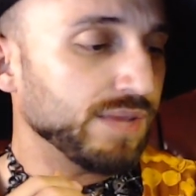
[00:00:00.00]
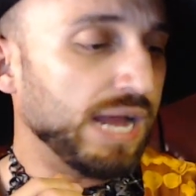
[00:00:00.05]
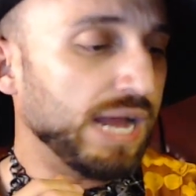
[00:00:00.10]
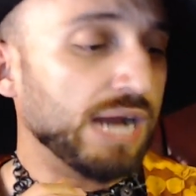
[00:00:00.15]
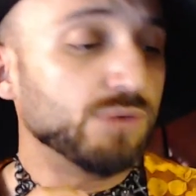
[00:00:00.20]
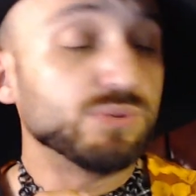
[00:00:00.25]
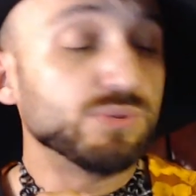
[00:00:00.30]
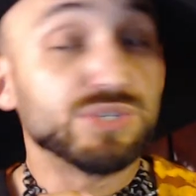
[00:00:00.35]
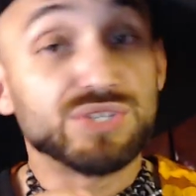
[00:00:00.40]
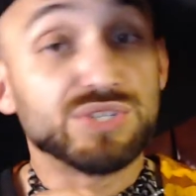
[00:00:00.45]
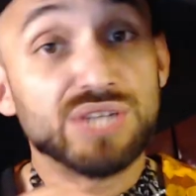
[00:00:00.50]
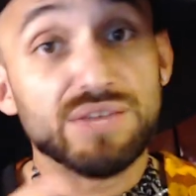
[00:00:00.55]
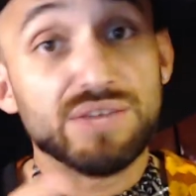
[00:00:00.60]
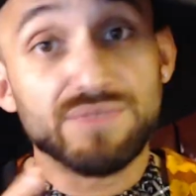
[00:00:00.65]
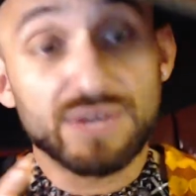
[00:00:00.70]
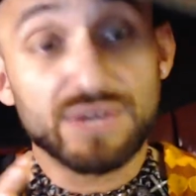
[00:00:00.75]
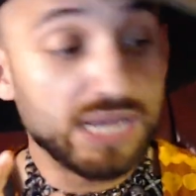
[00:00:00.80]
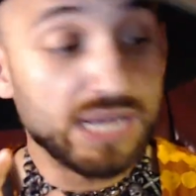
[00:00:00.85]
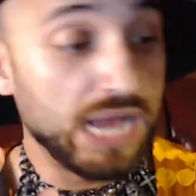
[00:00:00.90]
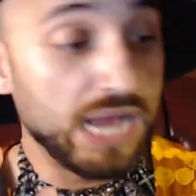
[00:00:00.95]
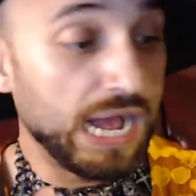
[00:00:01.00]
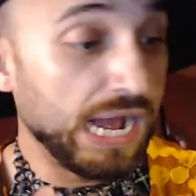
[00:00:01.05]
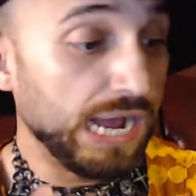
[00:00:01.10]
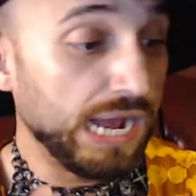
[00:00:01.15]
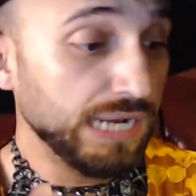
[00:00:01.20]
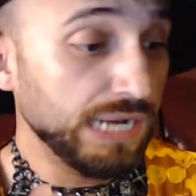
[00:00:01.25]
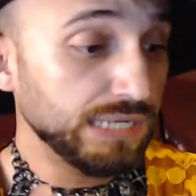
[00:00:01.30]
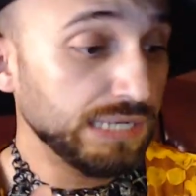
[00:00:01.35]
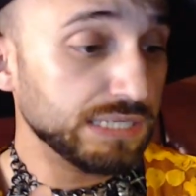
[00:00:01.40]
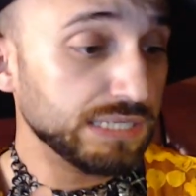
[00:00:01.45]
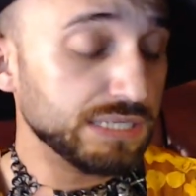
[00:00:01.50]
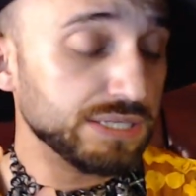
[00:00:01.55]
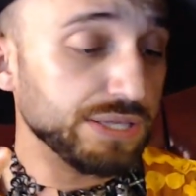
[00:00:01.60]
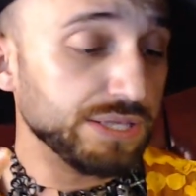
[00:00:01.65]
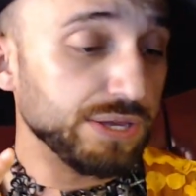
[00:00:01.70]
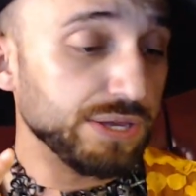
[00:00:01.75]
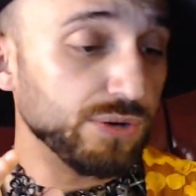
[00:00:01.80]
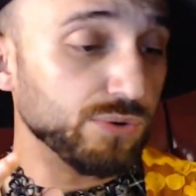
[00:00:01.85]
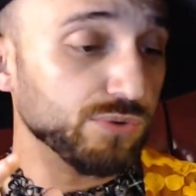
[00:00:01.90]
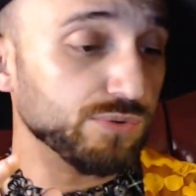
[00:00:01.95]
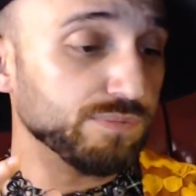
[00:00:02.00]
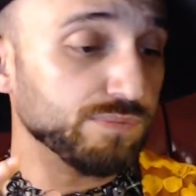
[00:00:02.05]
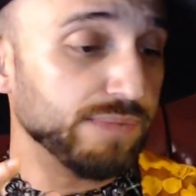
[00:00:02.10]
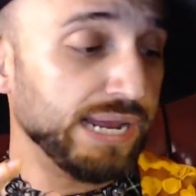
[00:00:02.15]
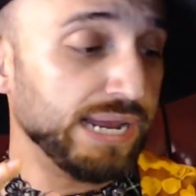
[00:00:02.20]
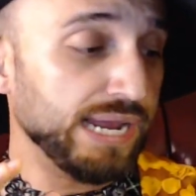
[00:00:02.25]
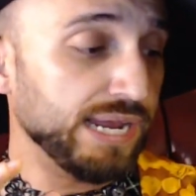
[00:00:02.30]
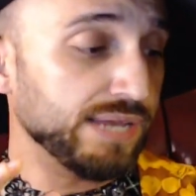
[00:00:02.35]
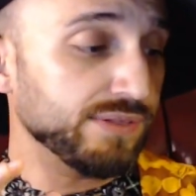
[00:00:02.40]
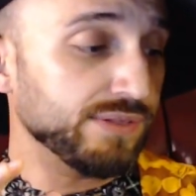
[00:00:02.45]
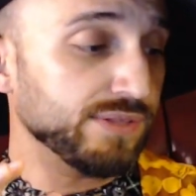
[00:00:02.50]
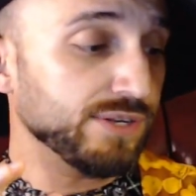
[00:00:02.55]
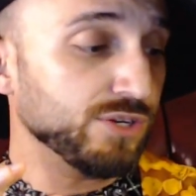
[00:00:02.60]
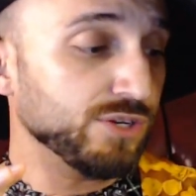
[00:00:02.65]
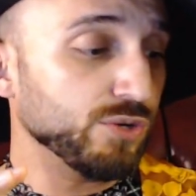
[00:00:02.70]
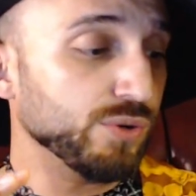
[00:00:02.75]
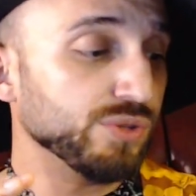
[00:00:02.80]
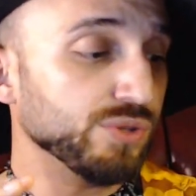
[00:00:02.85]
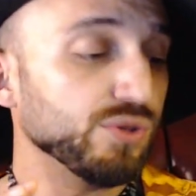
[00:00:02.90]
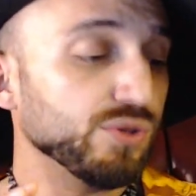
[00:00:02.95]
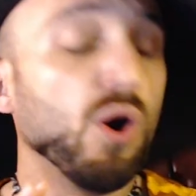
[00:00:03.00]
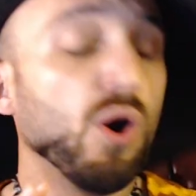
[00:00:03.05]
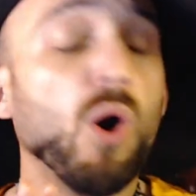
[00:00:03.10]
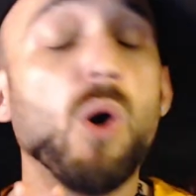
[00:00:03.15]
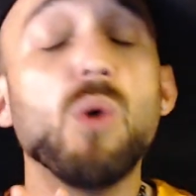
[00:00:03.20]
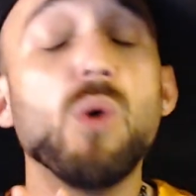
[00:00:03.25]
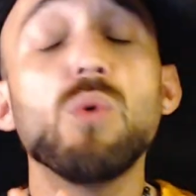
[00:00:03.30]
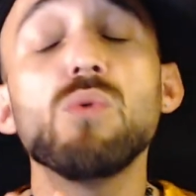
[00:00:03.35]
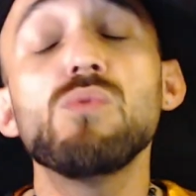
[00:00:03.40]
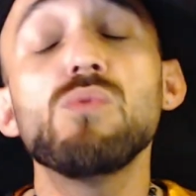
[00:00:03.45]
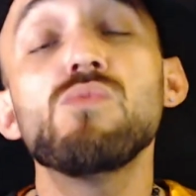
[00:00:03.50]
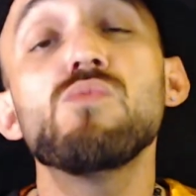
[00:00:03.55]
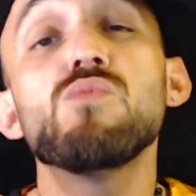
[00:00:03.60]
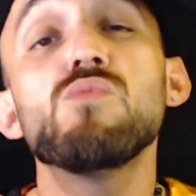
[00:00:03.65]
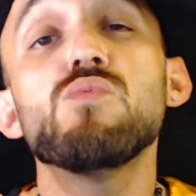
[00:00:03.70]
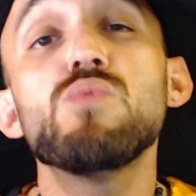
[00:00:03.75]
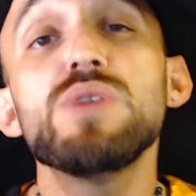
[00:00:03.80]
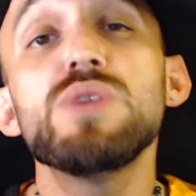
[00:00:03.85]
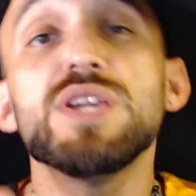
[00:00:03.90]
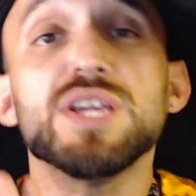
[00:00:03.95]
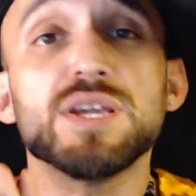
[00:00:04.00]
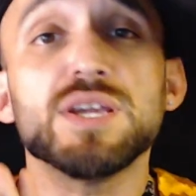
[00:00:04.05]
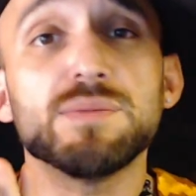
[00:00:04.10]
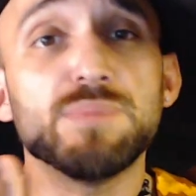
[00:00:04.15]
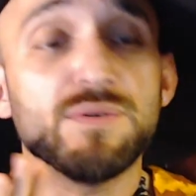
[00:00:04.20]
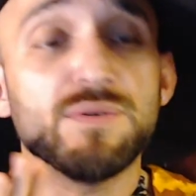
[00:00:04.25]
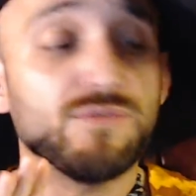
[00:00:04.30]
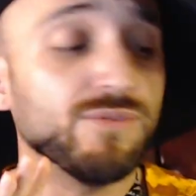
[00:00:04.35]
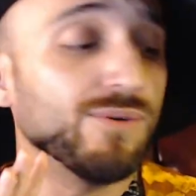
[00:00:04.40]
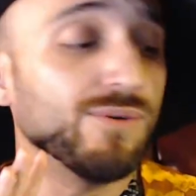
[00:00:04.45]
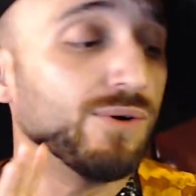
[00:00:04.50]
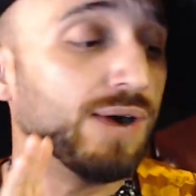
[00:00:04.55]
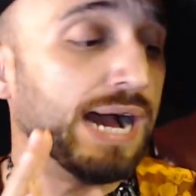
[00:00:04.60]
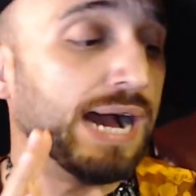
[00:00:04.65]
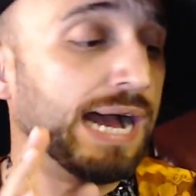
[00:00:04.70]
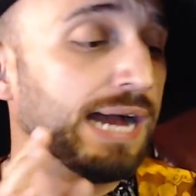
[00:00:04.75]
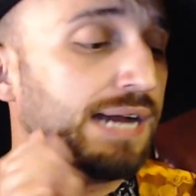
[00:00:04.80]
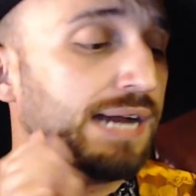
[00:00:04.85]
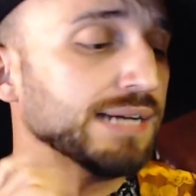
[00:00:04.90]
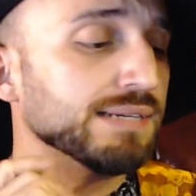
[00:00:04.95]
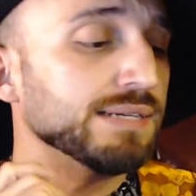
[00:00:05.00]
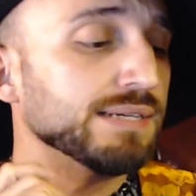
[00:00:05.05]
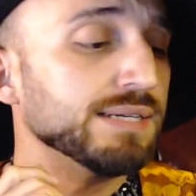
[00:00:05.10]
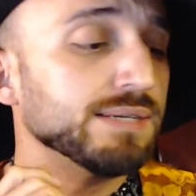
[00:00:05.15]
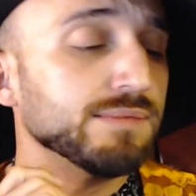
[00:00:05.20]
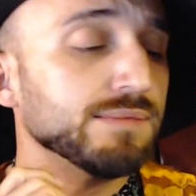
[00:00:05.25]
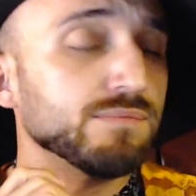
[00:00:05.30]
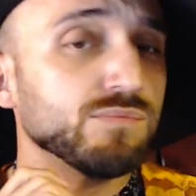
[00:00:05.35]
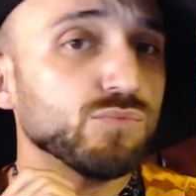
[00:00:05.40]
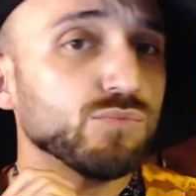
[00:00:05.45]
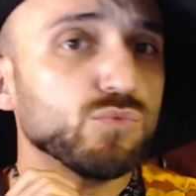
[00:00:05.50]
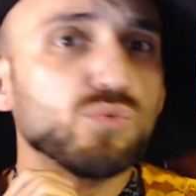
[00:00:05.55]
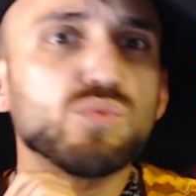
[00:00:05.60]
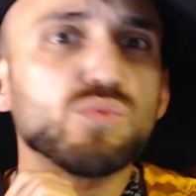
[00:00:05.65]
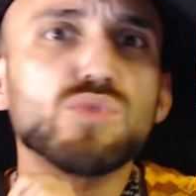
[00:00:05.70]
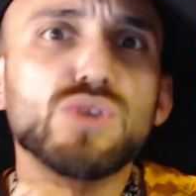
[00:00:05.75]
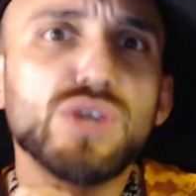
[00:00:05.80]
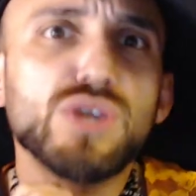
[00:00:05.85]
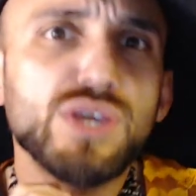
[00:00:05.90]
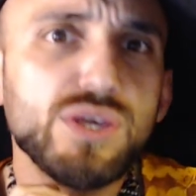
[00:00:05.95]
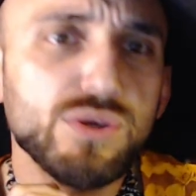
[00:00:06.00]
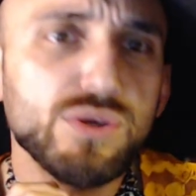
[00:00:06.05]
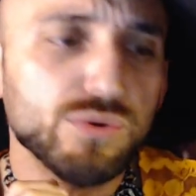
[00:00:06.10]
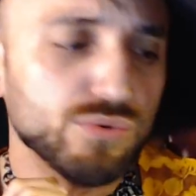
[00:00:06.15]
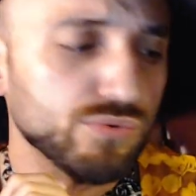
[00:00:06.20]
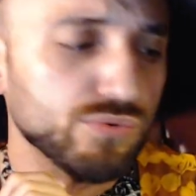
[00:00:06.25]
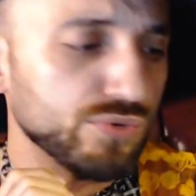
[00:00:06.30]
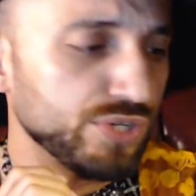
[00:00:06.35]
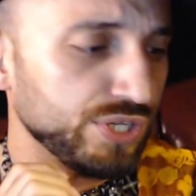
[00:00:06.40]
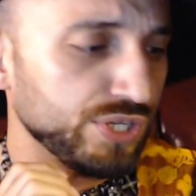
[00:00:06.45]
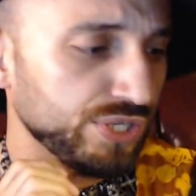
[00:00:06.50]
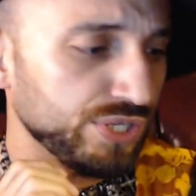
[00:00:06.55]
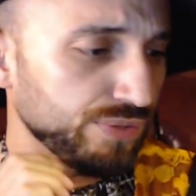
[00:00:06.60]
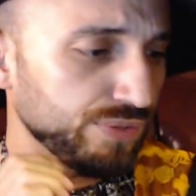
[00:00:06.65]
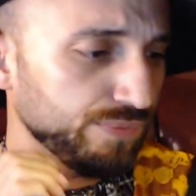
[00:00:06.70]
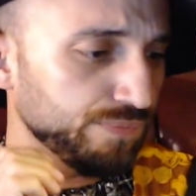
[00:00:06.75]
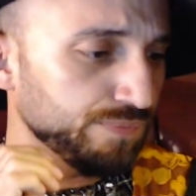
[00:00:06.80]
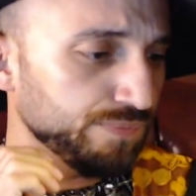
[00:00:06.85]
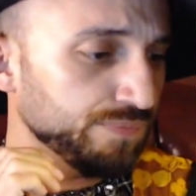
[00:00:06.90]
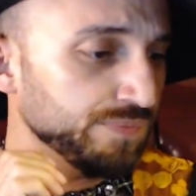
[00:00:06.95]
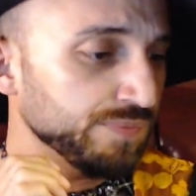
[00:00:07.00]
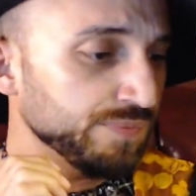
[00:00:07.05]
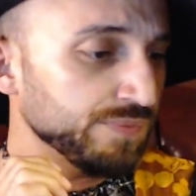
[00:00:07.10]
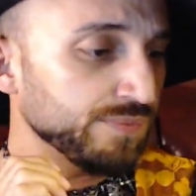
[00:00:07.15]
I was never kinder to the old man than during the whole week before I killed him.